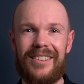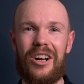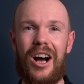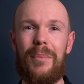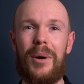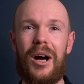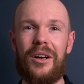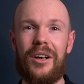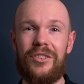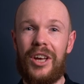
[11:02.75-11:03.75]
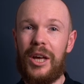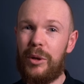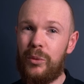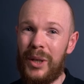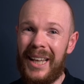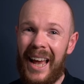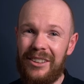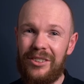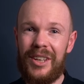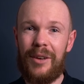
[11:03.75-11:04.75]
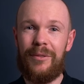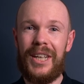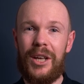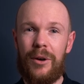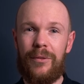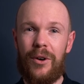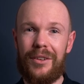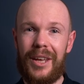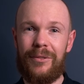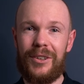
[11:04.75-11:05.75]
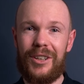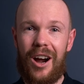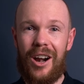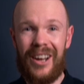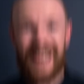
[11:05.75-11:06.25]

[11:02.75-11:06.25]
car markets but would like to see a video for a different car,